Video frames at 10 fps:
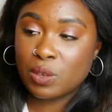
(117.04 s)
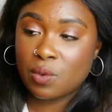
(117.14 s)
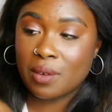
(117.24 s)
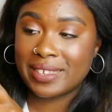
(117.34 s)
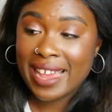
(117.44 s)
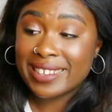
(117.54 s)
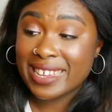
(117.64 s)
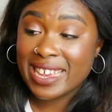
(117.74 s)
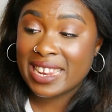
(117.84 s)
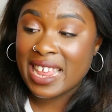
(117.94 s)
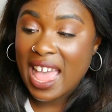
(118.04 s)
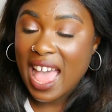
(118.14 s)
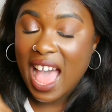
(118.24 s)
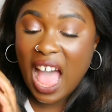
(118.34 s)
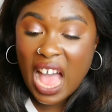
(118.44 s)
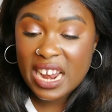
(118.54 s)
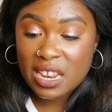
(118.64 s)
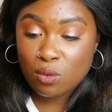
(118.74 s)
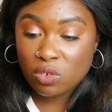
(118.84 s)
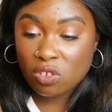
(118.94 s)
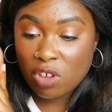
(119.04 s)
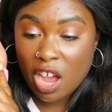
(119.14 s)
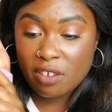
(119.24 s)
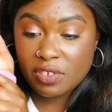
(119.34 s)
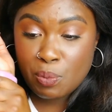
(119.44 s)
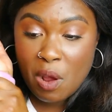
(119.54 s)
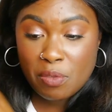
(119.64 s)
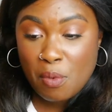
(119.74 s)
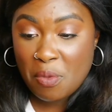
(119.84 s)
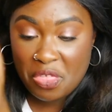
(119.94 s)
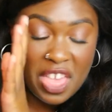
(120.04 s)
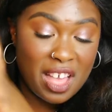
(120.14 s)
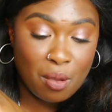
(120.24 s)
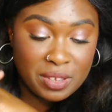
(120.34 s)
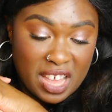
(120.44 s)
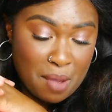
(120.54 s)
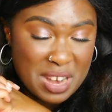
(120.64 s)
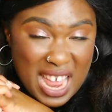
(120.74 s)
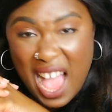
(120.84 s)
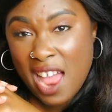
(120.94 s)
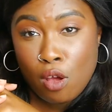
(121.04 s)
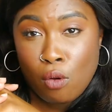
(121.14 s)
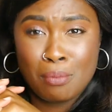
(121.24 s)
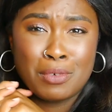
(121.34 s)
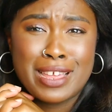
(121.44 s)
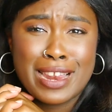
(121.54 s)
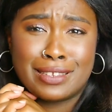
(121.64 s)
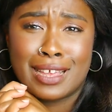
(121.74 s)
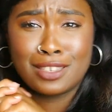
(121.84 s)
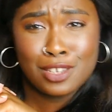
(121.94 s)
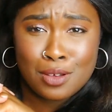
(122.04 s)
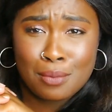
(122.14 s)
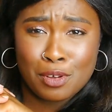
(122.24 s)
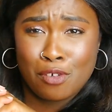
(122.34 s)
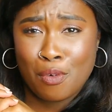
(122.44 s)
this when I was 18 and it was a kind of spur of the moment thing I was like I'm an adult I'm gonna get a tattoo I'm gonna